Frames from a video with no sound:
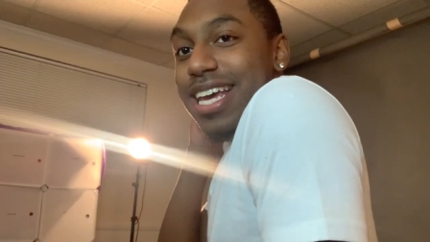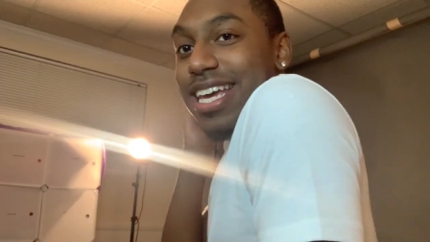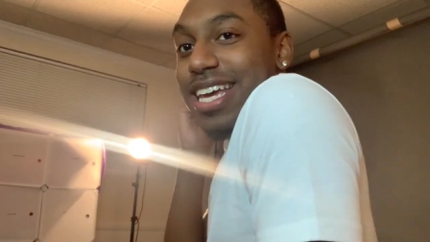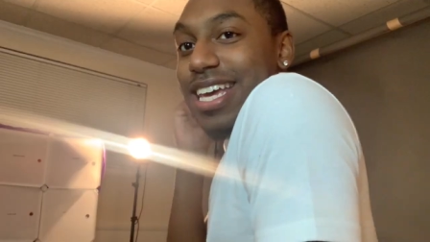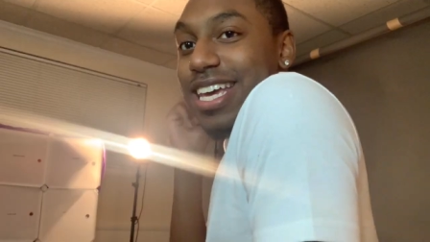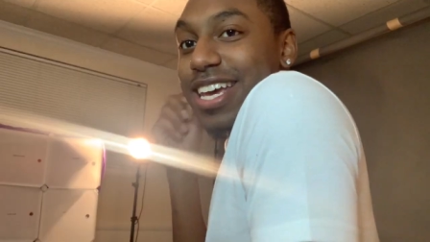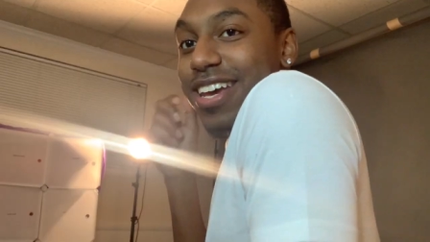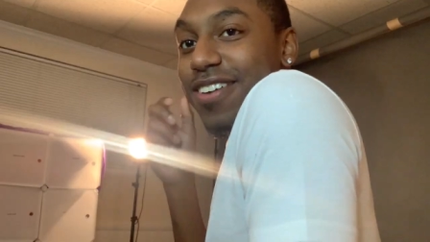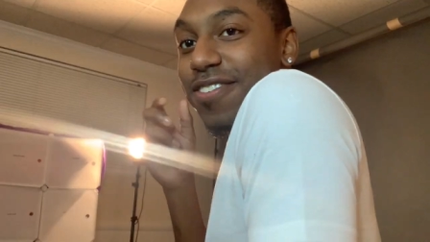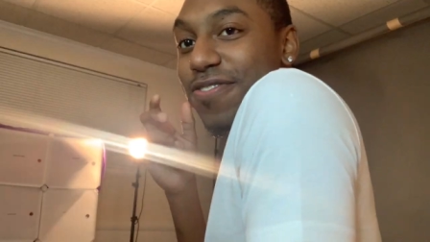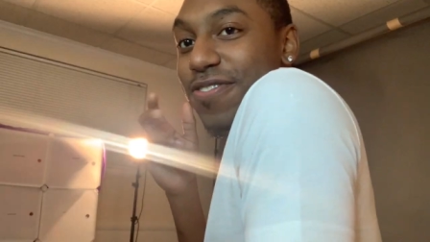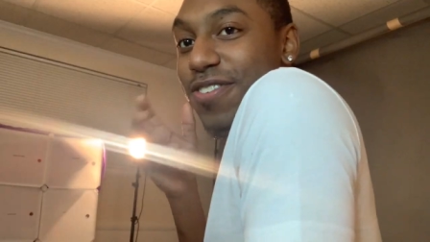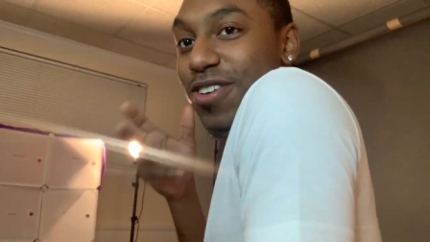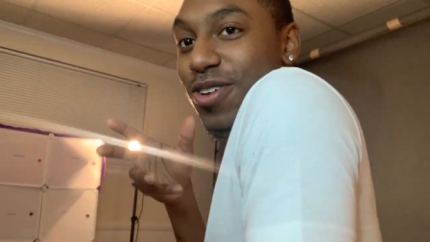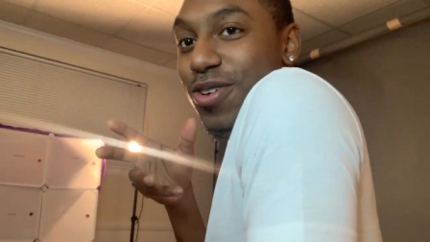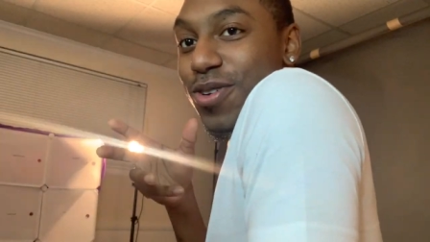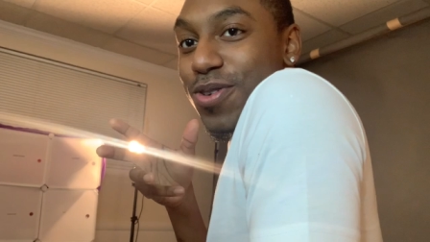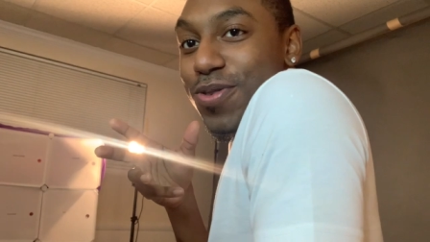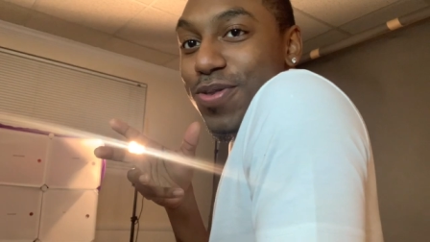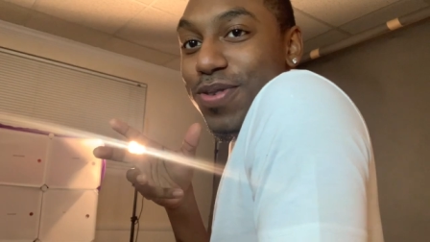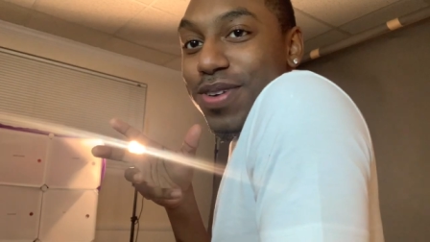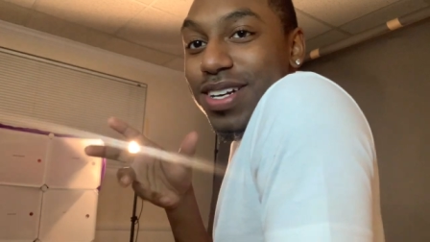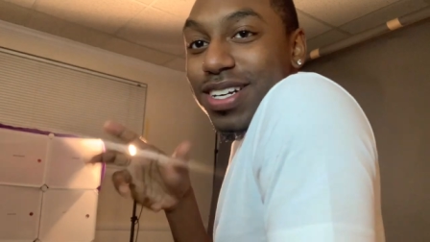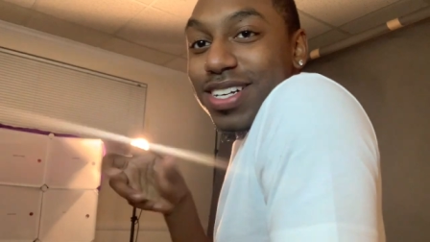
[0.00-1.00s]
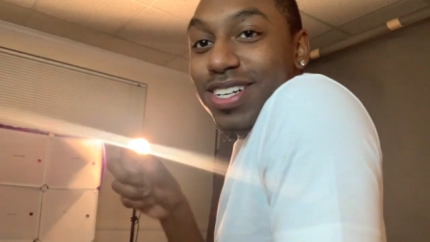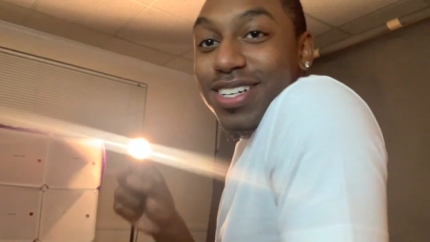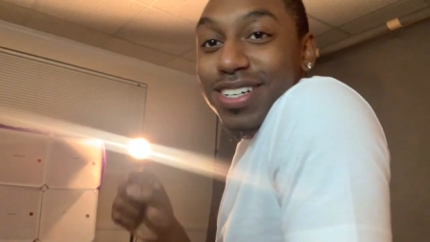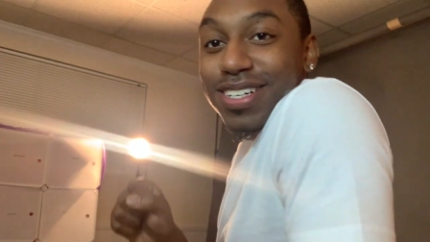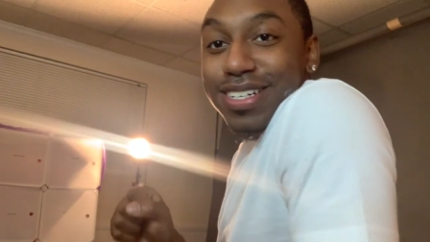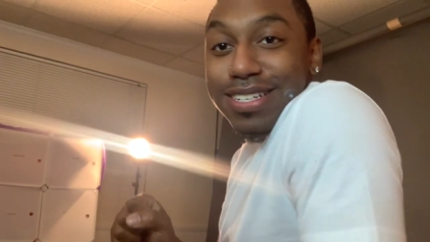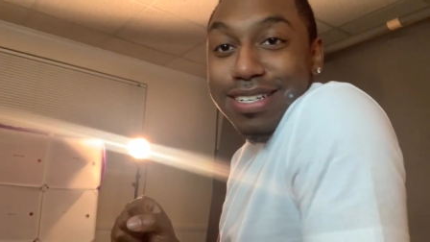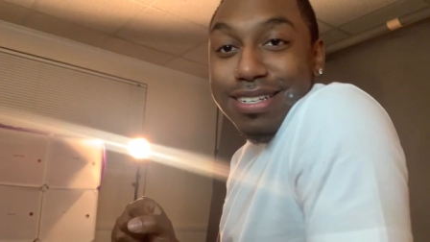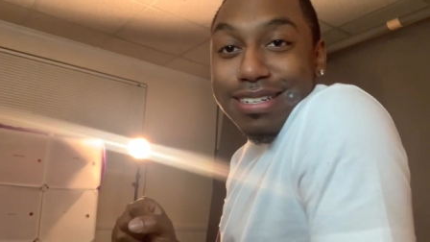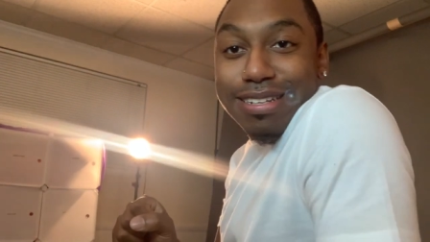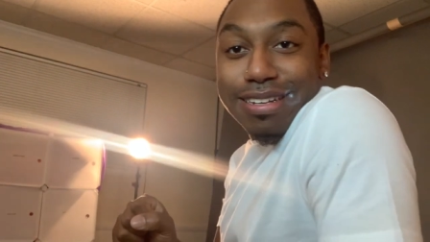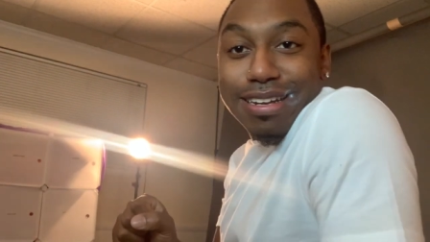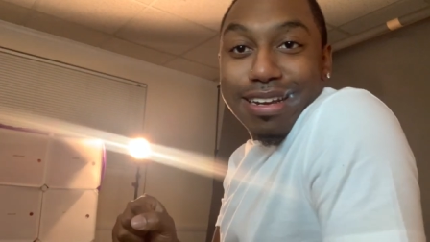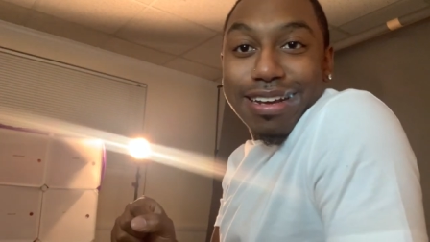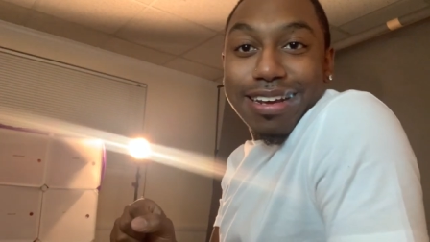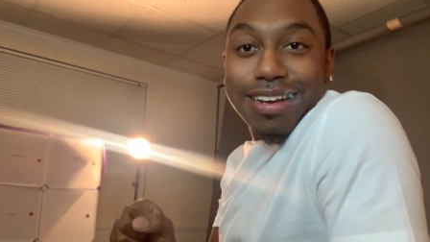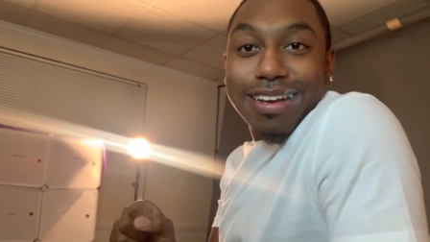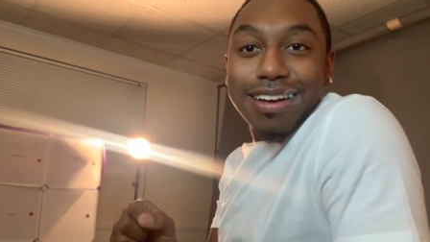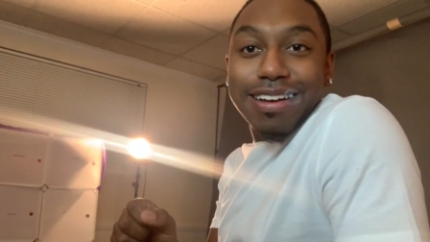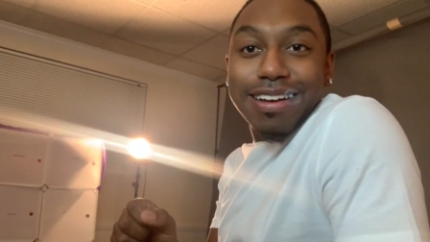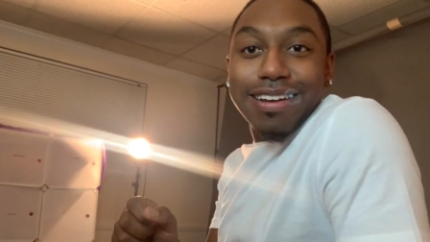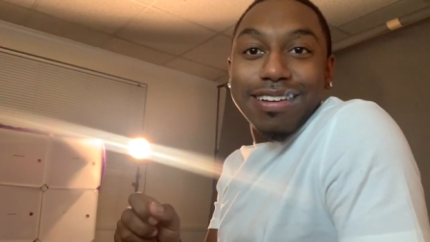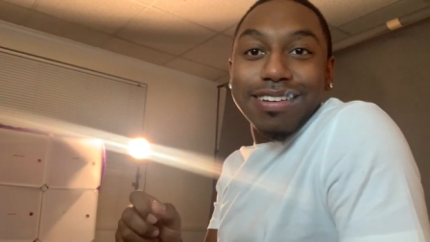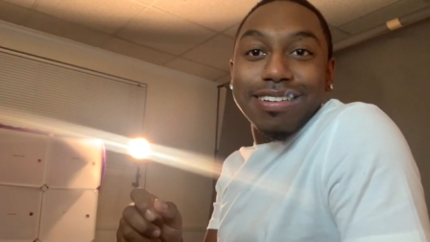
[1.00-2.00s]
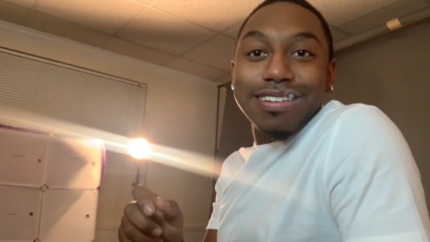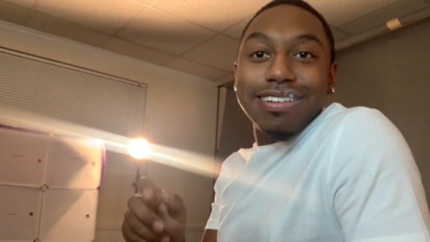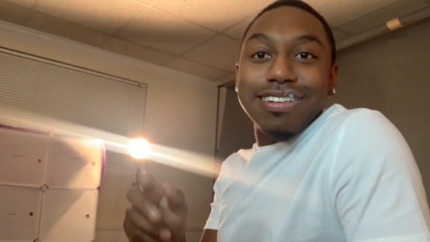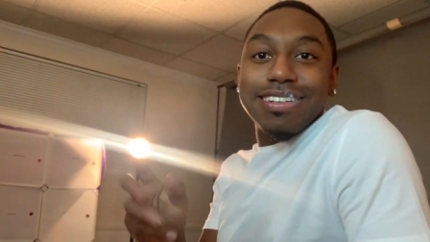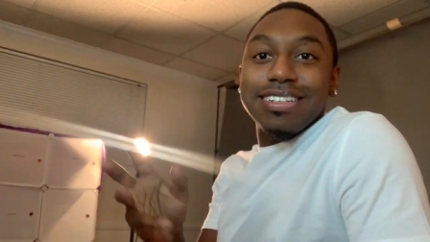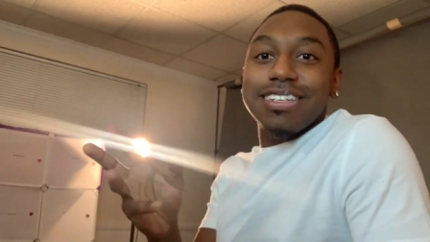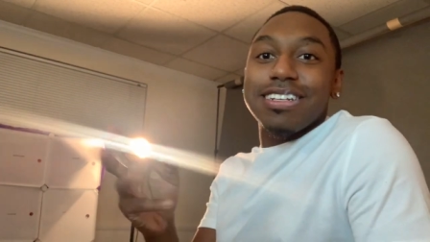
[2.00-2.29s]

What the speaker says: Give you a look-see on these